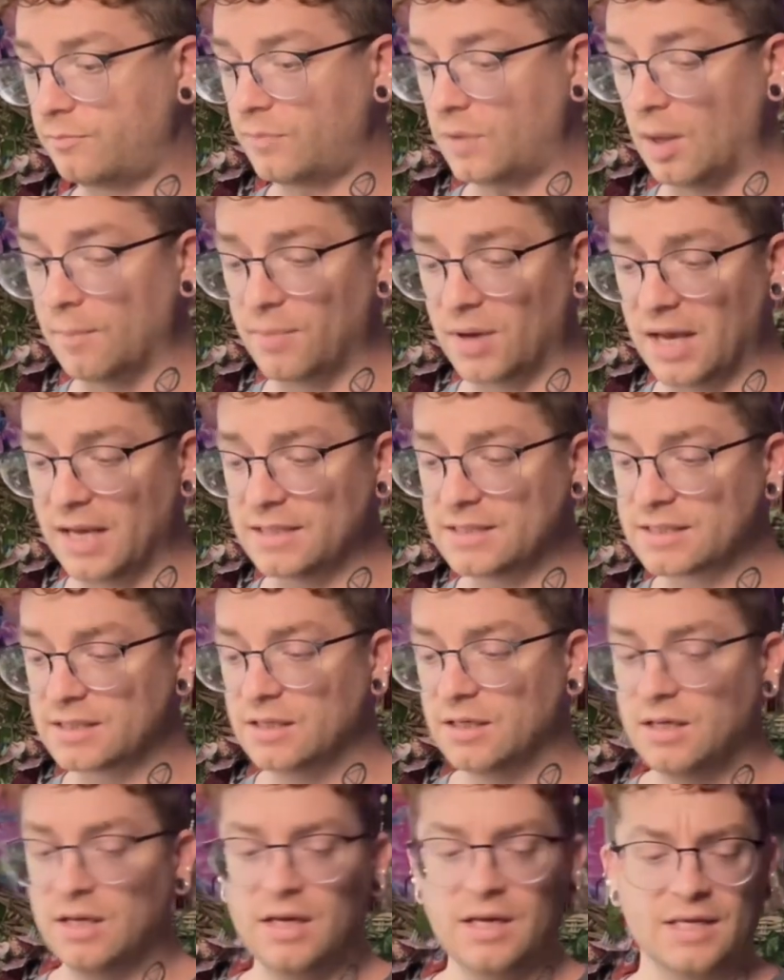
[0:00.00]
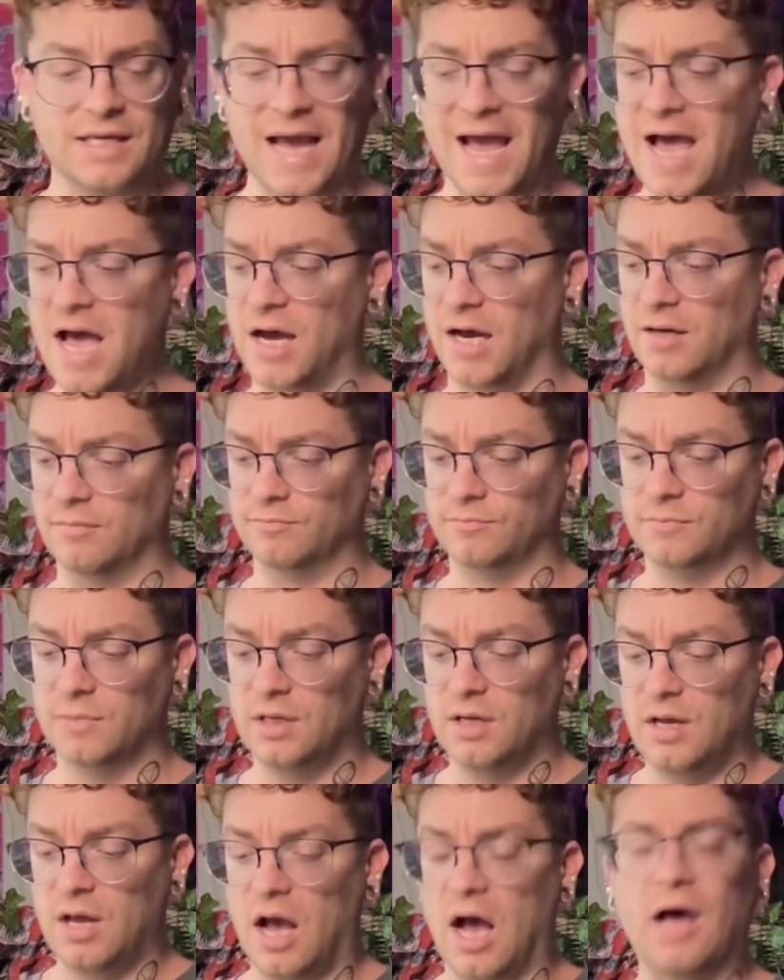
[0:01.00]
But yeah,
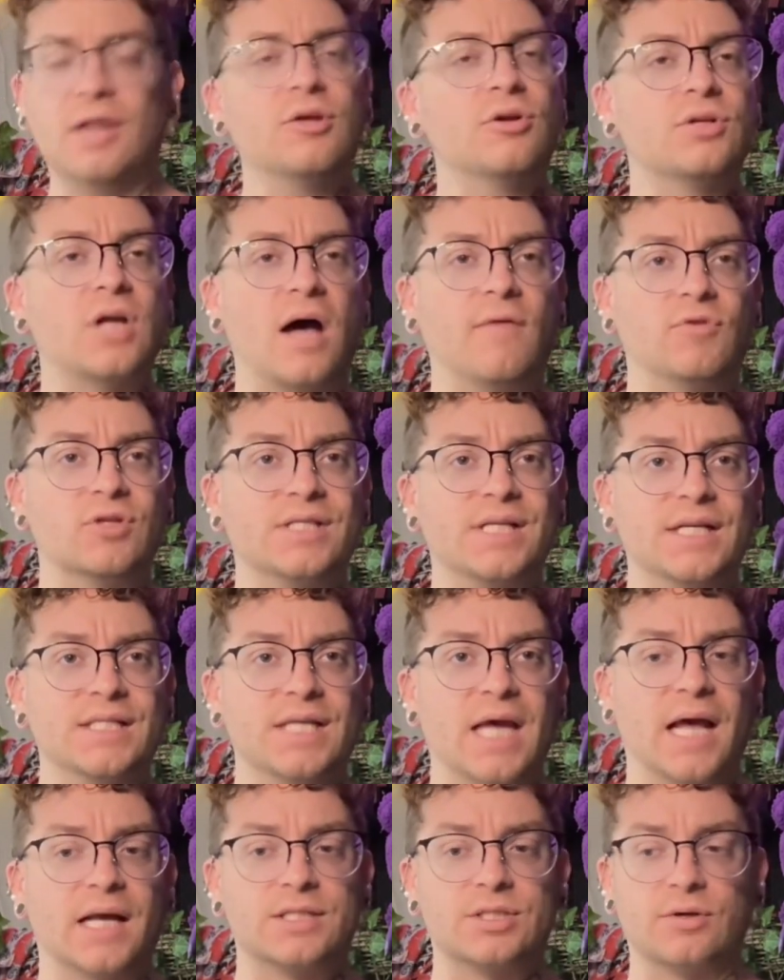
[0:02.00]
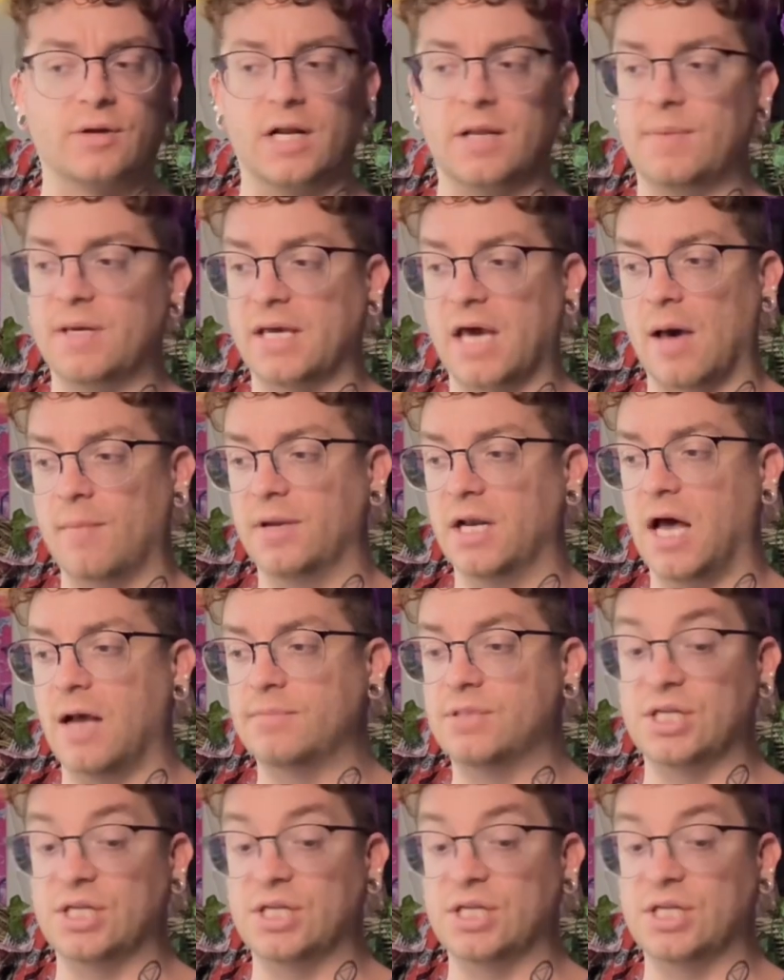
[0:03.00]
other novelty decks are going to be coming up.